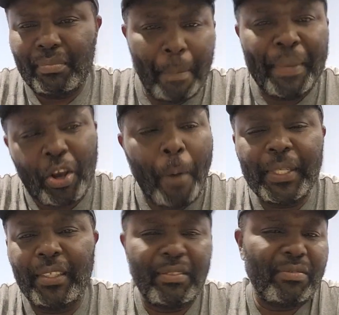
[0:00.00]
be
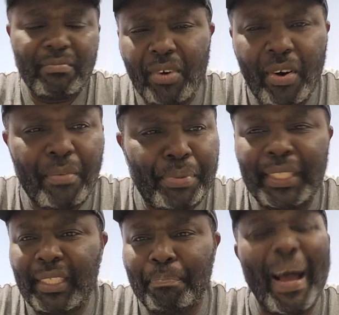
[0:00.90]
couple or
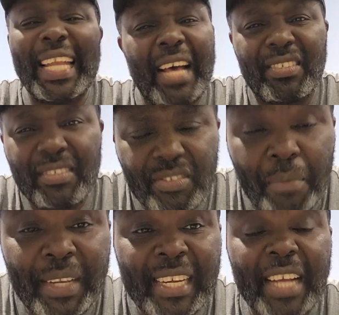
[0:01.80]
be partners,
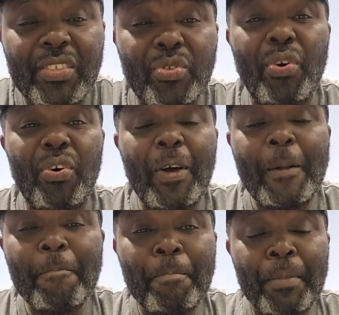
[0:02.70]
something like that. So
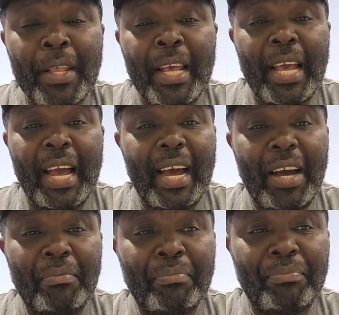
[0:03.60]

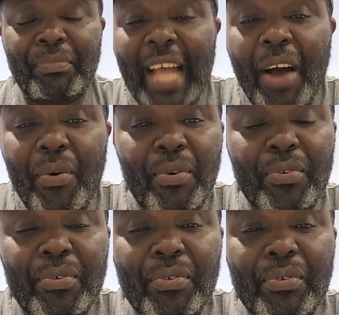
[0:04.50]
now
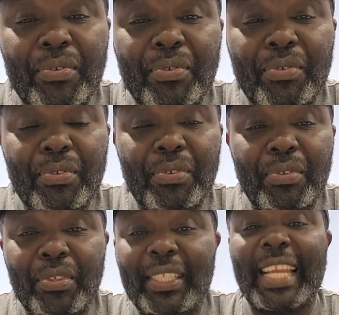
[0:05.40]

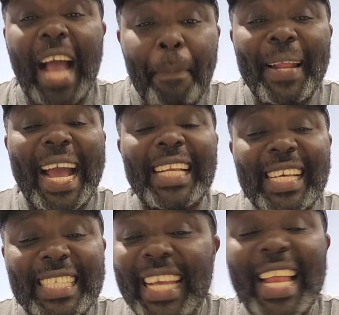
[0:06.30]
the applicant
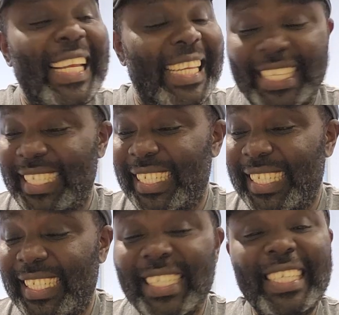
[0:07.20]
is saying that
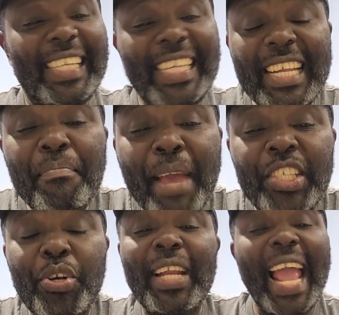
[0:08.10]
they didn't
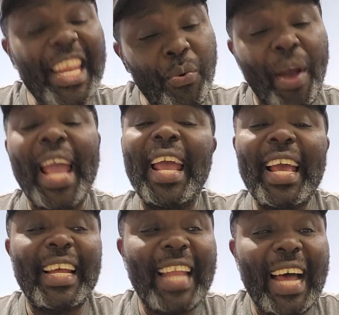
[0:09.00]
mention anywhere
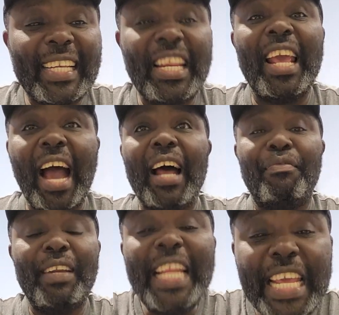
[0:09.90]
that they have
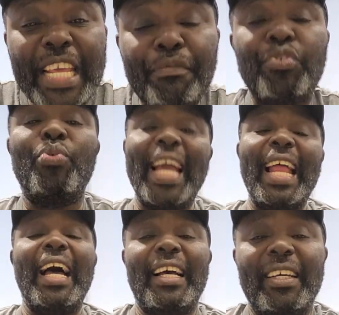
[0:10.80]
lived together.